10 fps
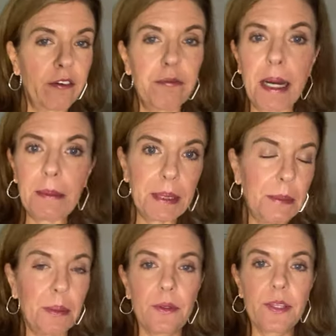of my
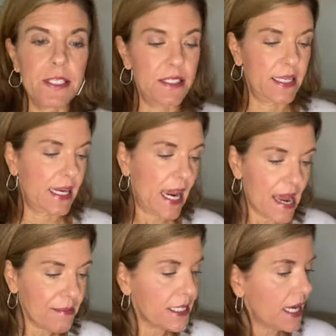people. This is an
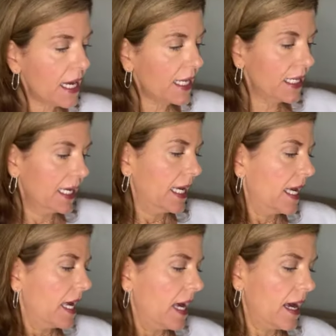Amazon.
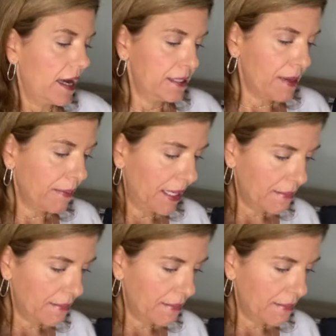Uh, it's probably